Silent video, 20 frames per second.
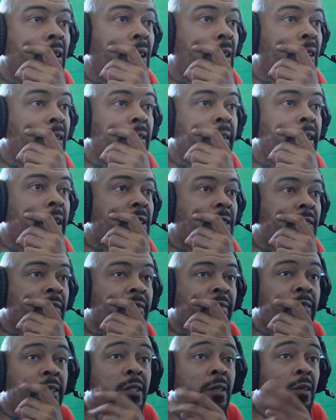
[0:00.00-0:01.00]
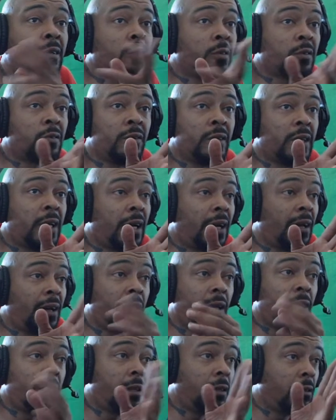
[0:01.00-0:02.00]
You guys are free to look through that
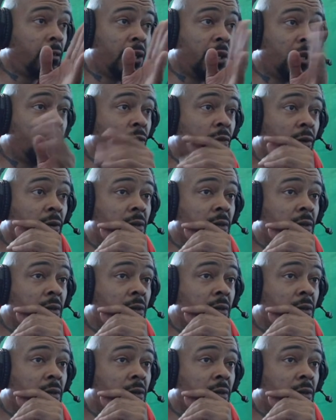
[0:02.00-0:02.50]
in your own